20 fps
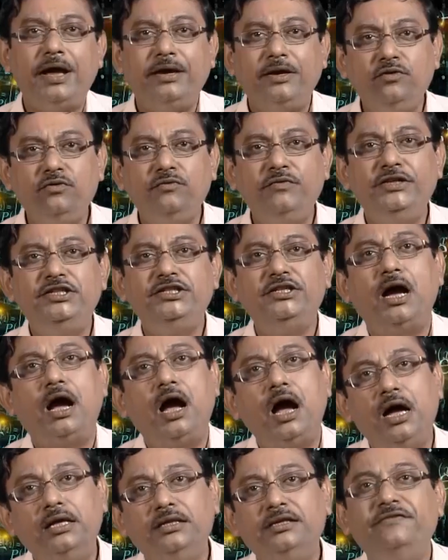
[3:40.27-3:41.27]
around which
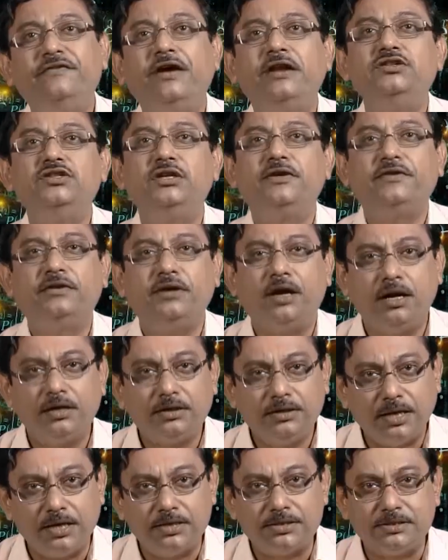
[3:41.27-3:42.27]
other values are
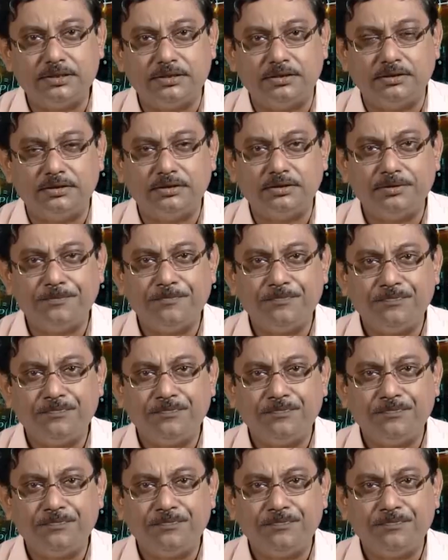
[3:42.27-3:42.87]
clustered.